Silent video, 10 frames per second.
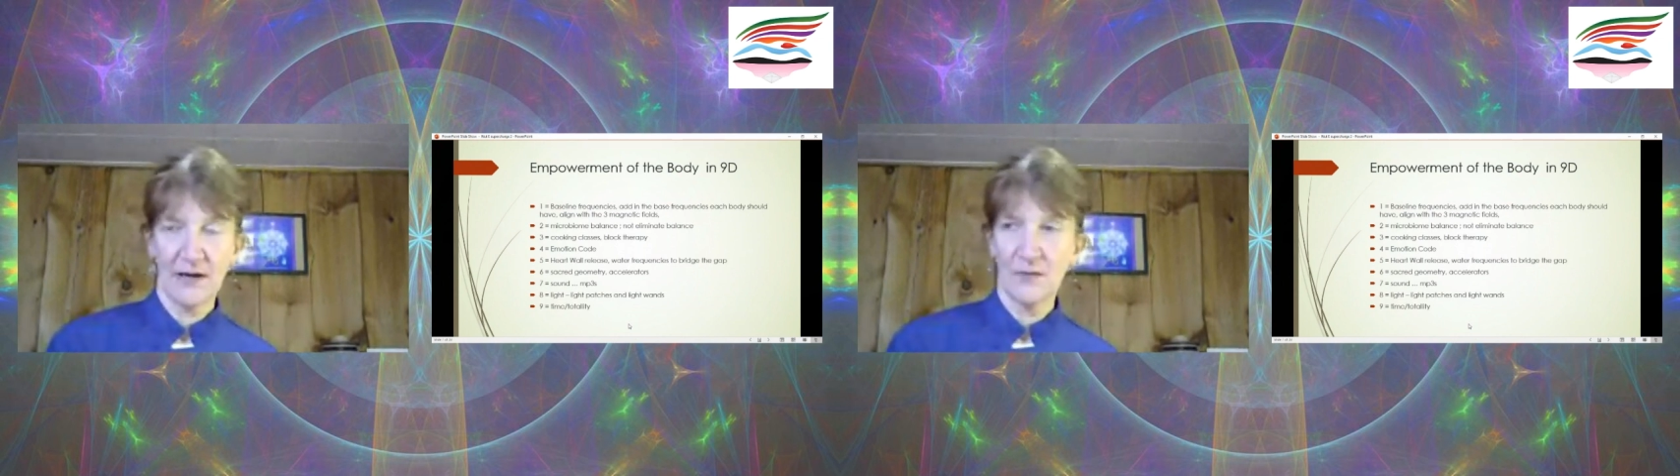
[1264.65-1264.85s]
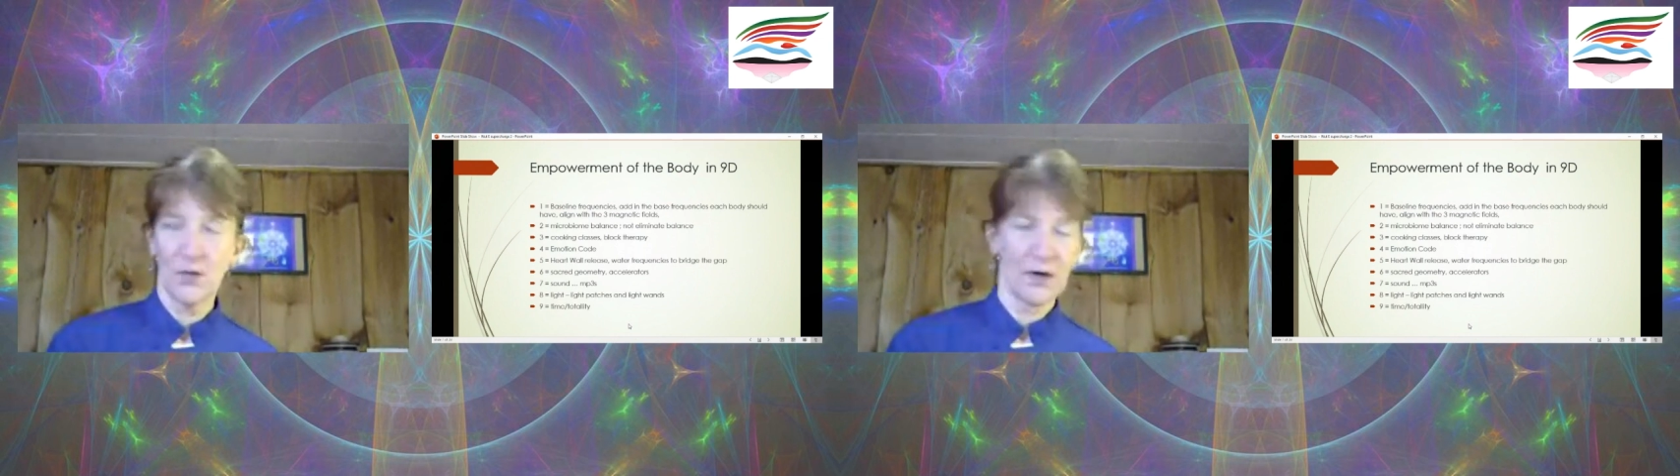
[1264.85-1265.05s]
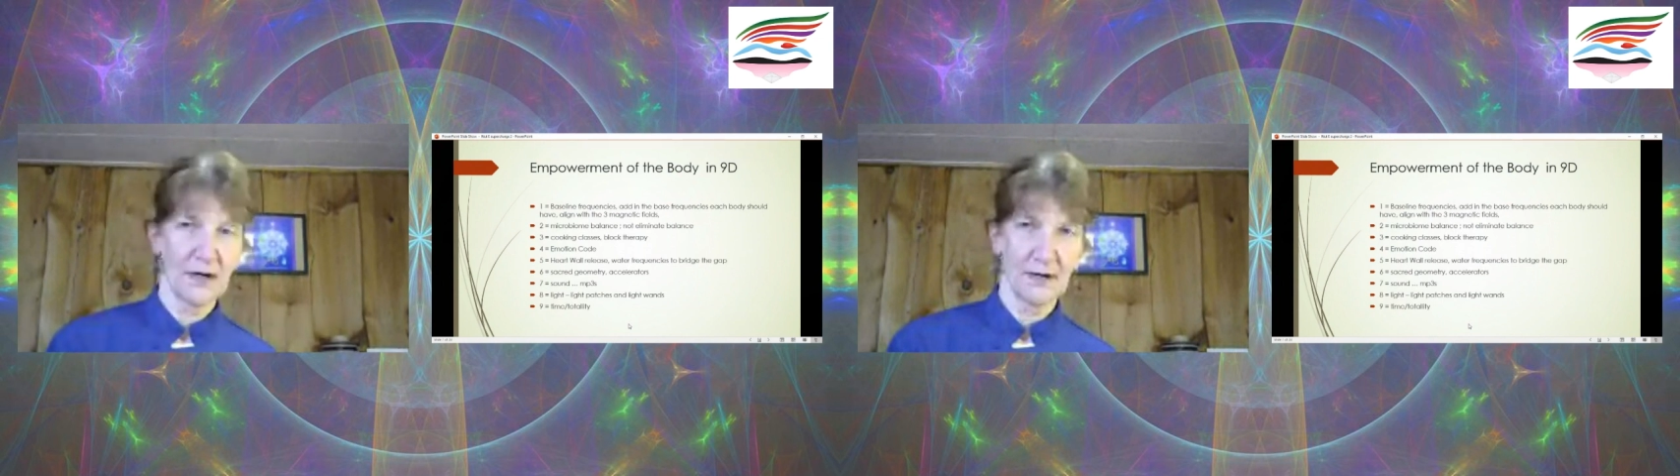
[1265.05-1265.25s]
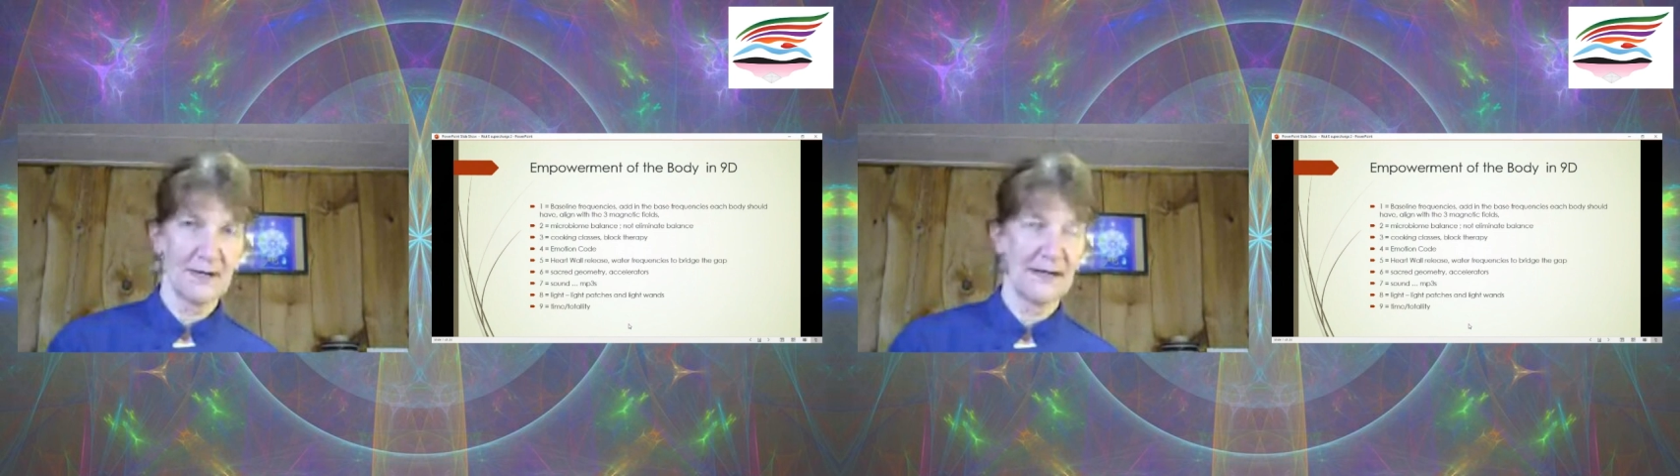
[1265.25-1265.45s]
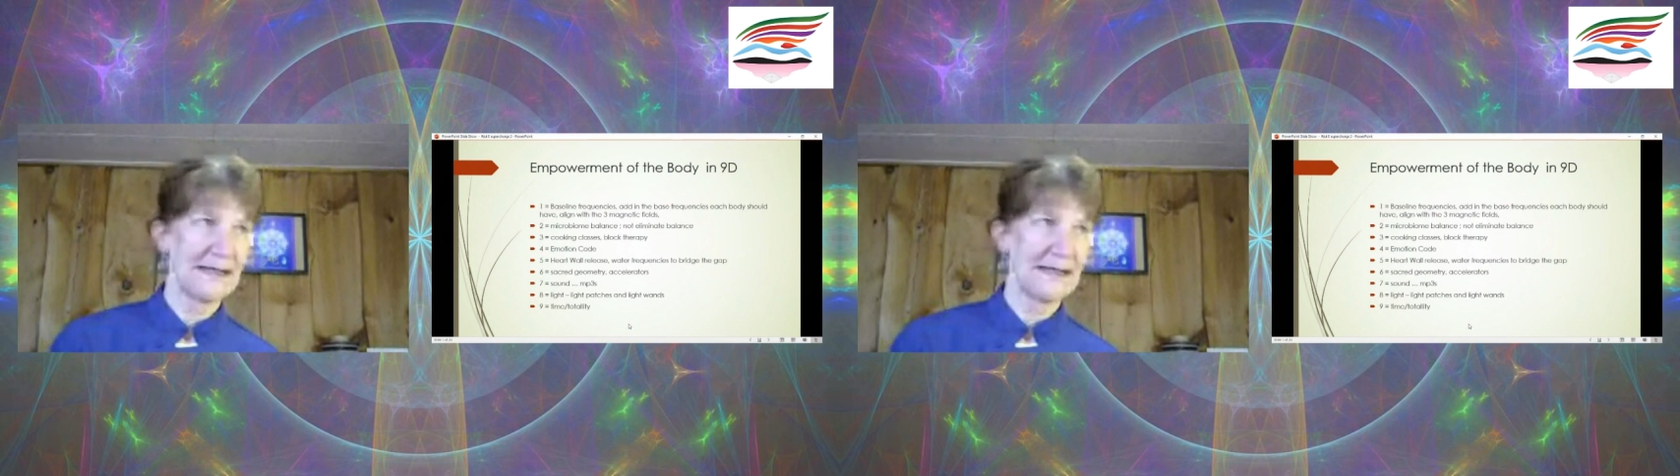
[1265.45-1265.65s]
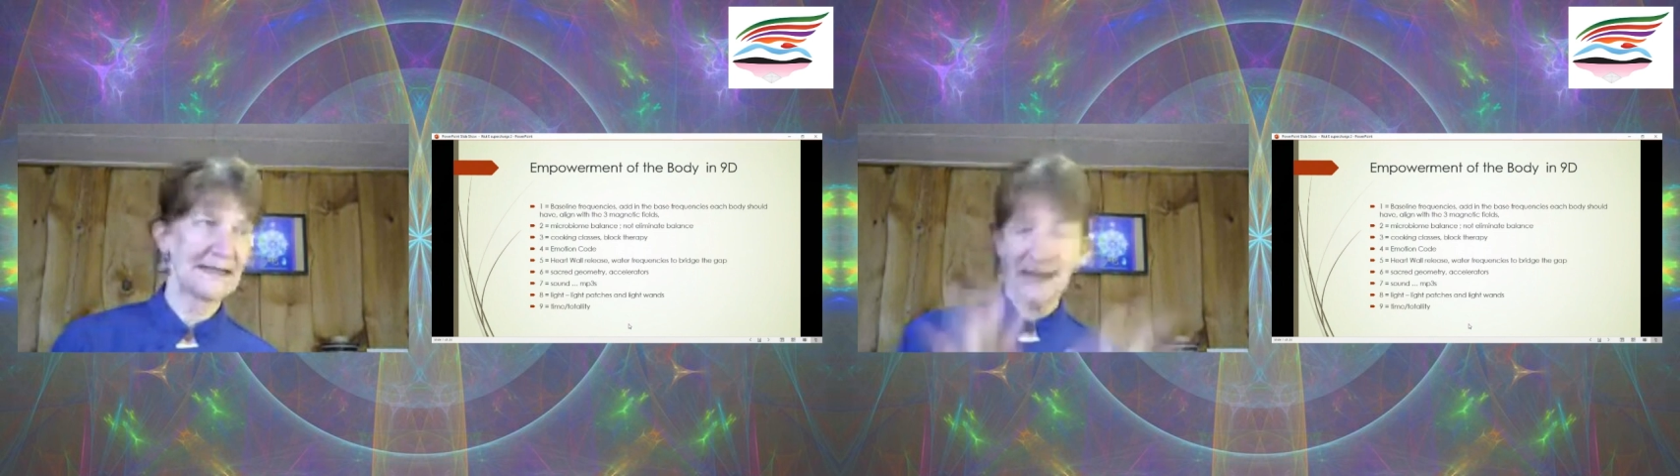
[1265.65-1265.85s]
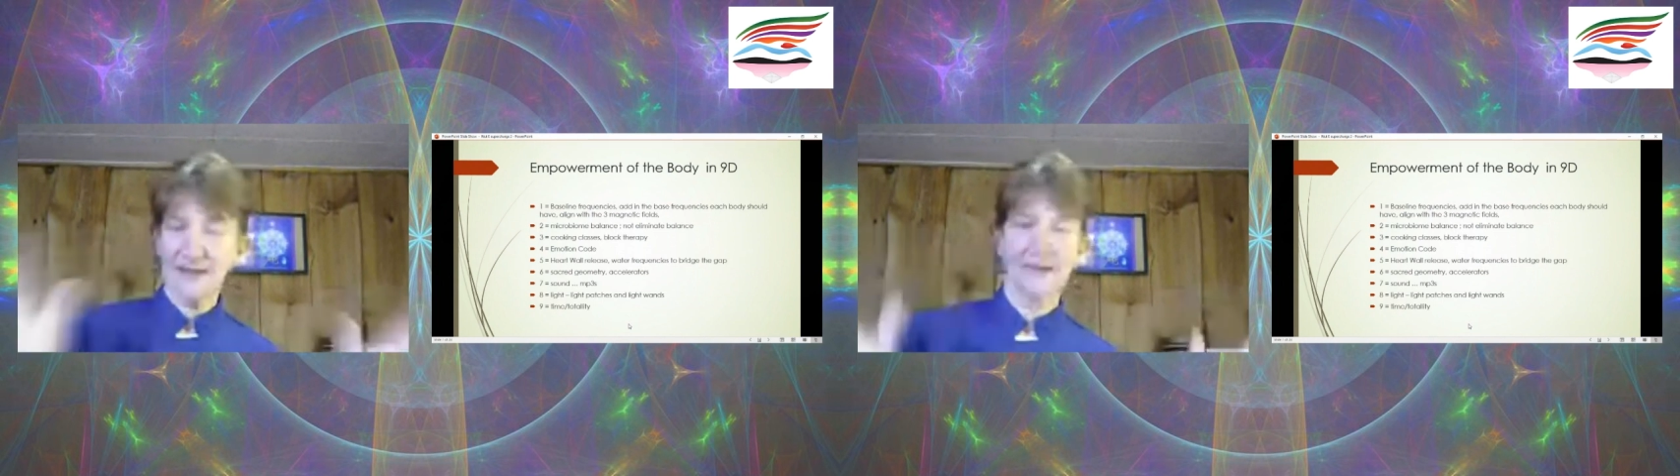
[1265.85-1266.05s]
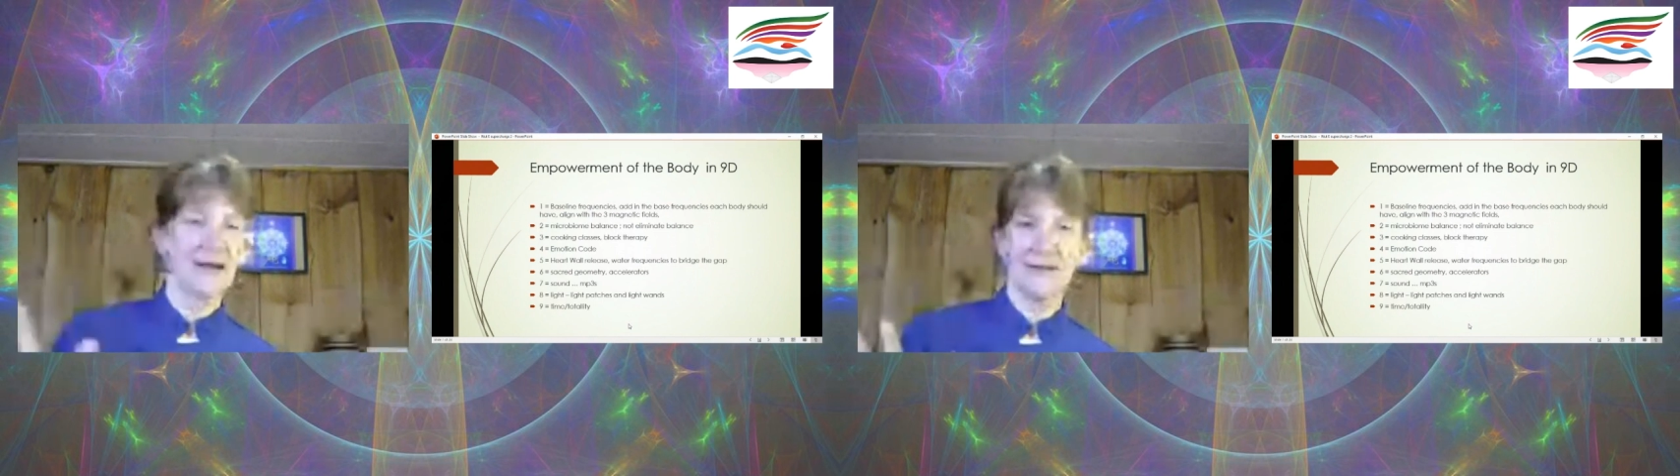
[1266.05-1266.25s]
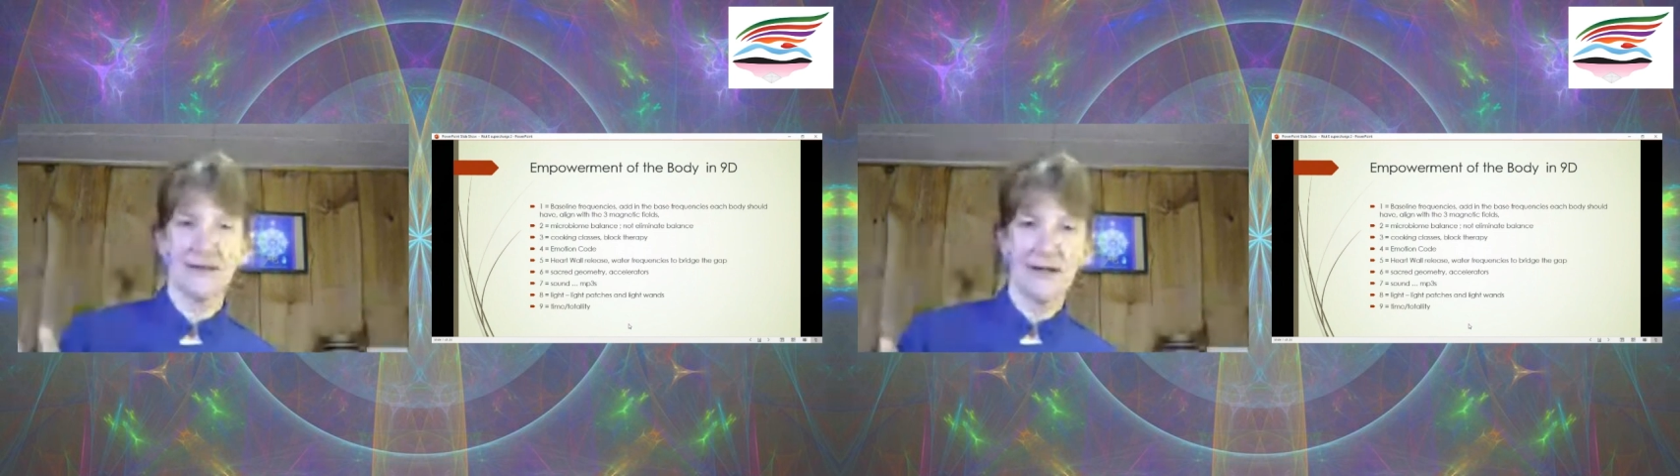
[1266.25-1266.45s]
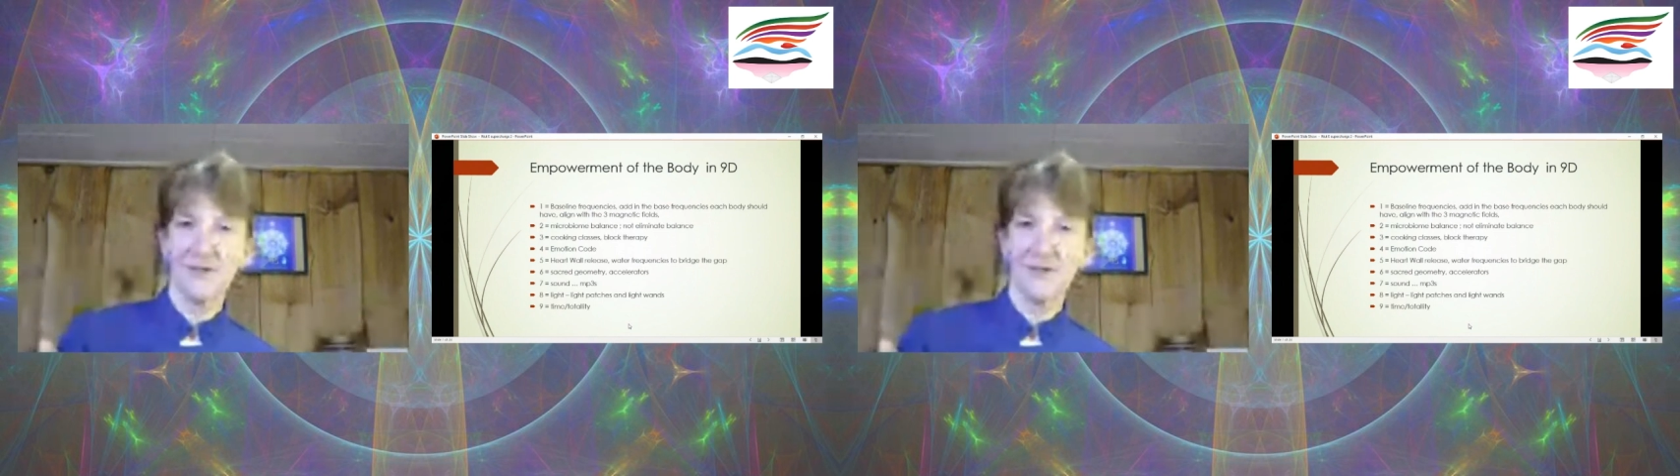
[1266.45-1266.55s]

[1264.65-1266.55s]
and we're sanitizing